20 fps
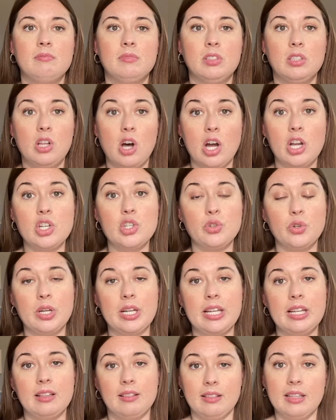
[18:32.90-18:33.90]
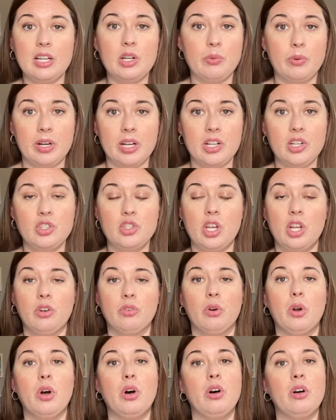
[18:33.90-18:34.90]
laundry liquid in
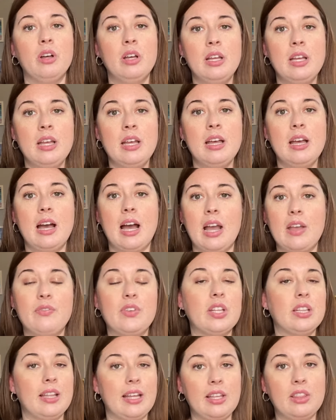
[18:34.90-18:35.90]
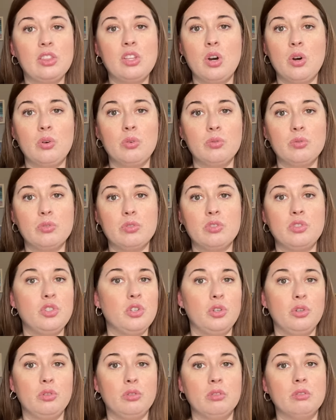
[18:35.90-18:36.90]
general, I feel like those
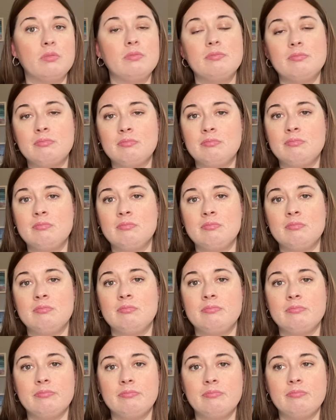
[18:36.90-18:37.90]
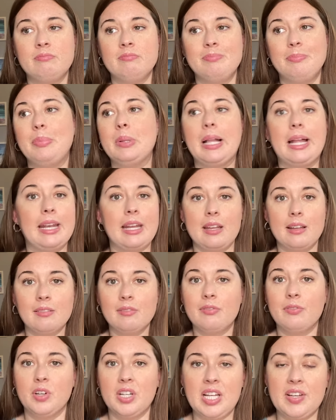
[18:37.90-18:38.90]
do plenty
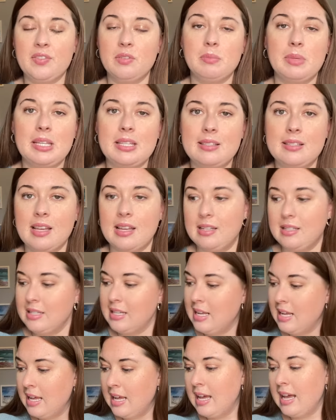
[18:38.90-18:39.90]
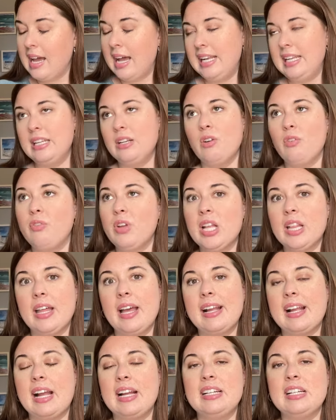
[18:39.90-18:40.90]
for giving me scent. I didn't feel
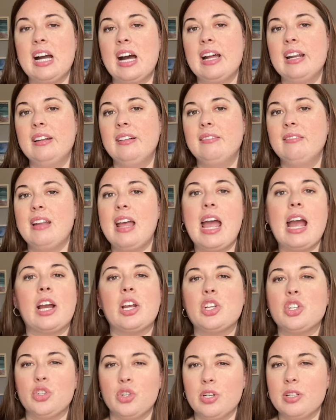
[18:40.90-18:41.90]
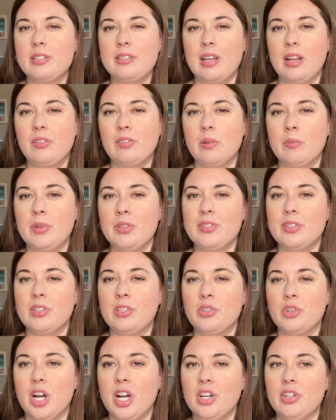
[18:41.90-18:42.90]
like I got extra scent from using the
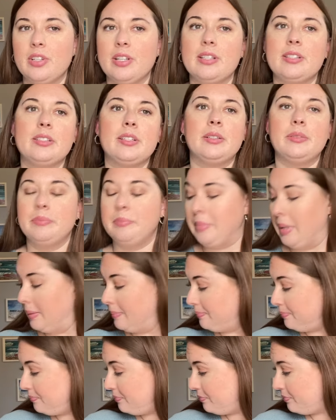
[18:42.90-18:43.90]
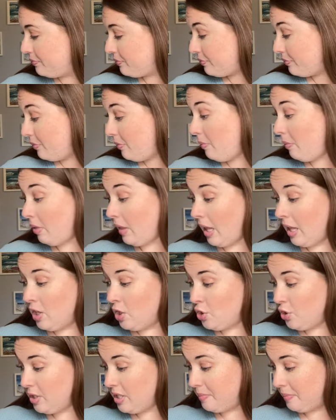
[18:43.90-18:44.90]
dryer disc, but
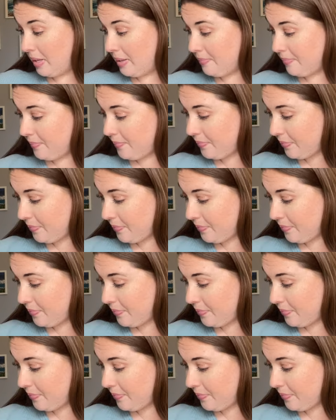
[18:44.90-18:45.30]
it's just me.